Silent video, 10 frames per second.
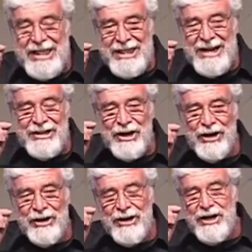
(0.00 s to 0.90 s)
Things
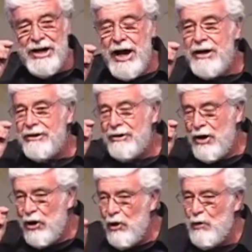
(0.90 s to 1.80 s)
are not
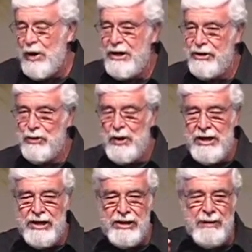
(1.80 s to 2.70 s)
always the way
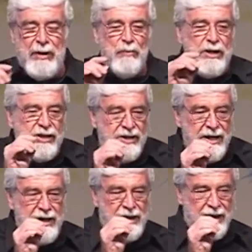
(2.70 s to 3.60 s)
they seem, and we
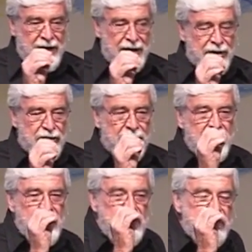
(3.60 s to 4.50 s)
see things
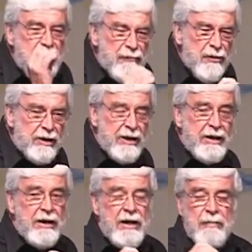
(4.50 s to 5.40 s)

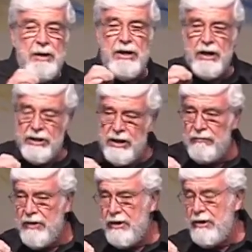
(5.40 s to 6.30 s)
differently because
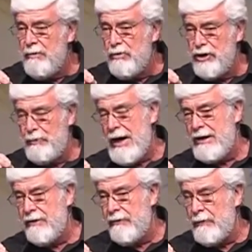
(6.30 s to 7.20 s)
of our perspective.